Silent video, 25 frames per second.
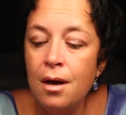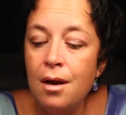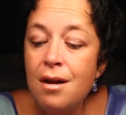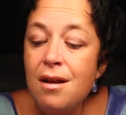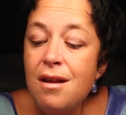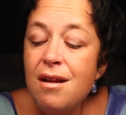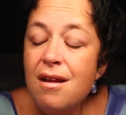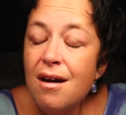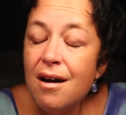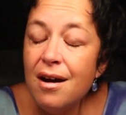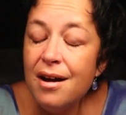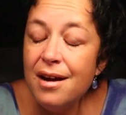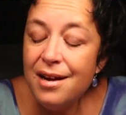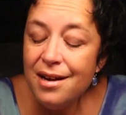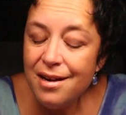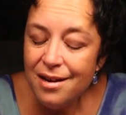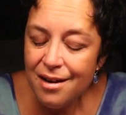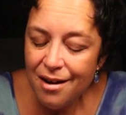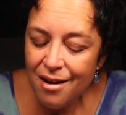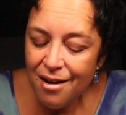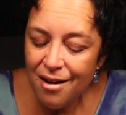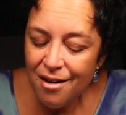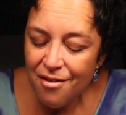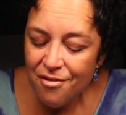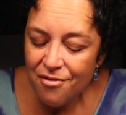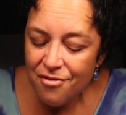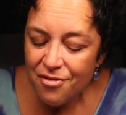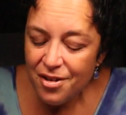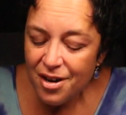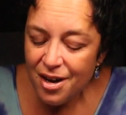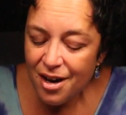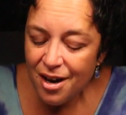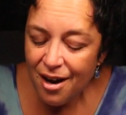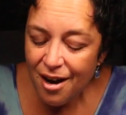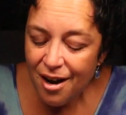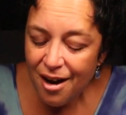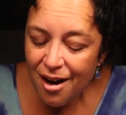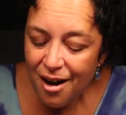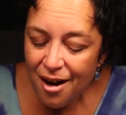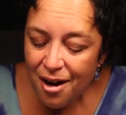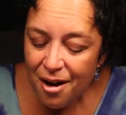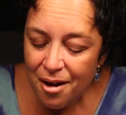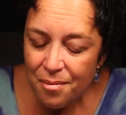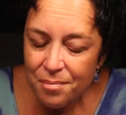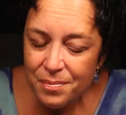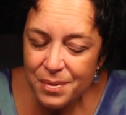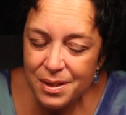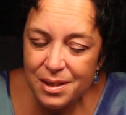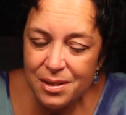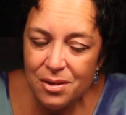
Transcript: Knight of Cups.